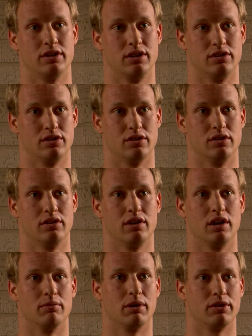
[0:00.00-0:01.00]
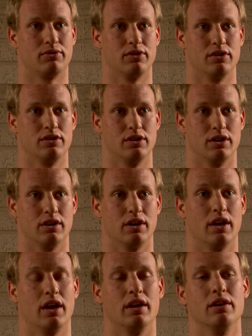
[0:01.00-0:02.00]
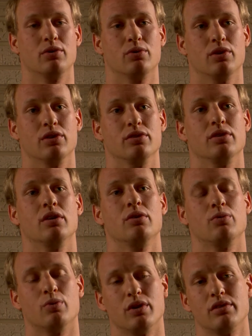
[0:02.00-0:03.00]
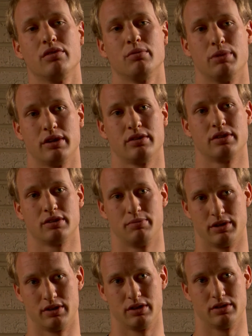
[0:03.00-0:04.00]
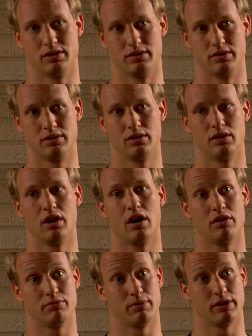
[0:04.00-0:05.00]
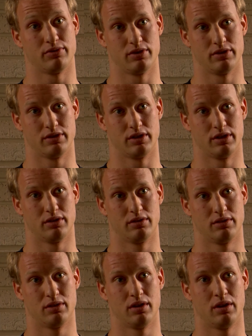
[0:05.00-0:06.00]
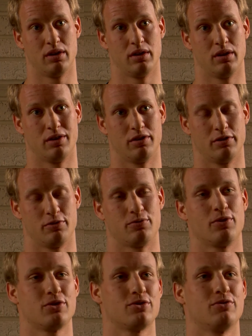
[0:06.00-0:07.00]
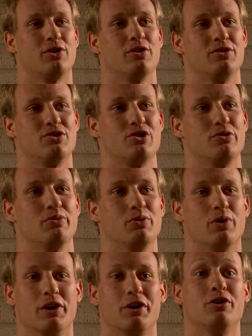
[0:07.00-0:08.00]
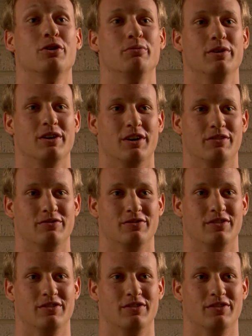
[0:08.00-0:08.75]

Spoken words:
teacher in my 1st year, and it was one of the best experiences of my 1st year. First of all, it showed me what I could become,